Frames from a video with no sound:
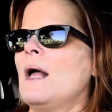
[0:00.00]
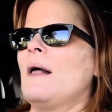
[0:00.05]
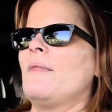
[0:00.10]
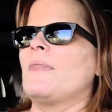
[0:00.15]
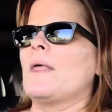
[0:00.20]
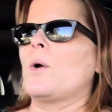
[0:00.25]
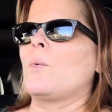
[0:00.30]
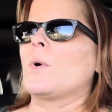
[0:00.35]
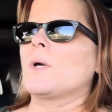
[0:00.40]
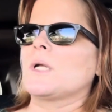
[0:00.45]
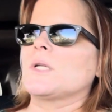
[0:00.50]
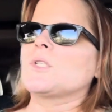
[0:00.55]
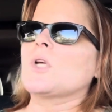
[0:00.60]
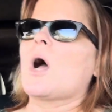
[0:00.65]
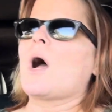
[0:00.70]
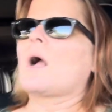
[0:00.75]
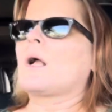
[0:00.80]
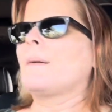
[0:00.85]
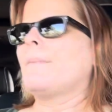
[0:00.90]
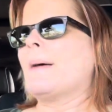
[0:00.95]
They want to
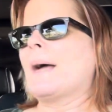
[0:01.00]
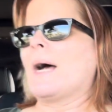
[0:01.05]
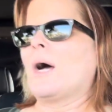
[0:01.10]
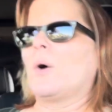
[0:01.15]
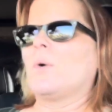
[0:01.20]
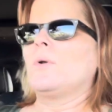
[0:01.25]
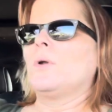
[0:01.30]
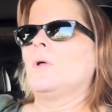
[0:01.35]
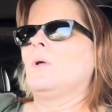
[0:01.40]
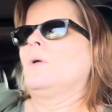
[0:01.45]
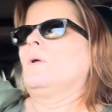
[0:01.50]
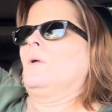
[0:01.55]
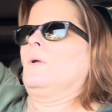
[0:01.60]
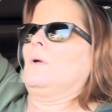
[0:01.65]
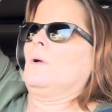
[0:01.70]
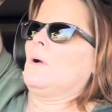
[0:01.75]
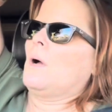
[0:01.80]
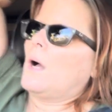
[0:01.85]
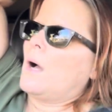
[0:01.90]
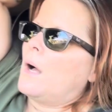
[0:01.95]
talk about
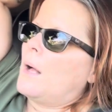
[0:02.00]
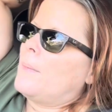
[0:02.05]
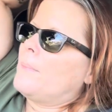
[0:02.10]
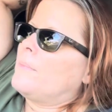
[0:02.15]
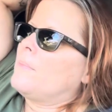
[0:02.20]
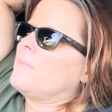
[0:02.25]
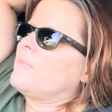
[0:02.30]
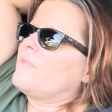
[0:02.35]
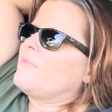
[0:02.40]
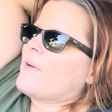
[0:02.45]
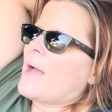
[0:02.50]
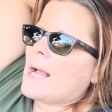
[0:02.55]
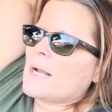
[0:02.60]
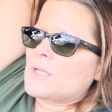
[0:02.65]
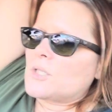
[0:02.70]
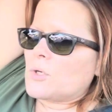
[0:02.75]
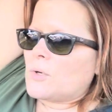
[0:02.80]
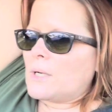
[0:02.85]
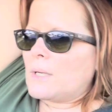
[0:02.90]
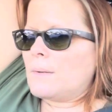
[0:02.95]

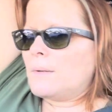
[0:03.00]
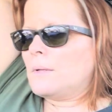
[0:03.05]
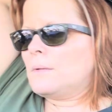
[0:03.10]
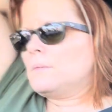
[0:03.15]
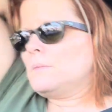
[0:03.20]
factory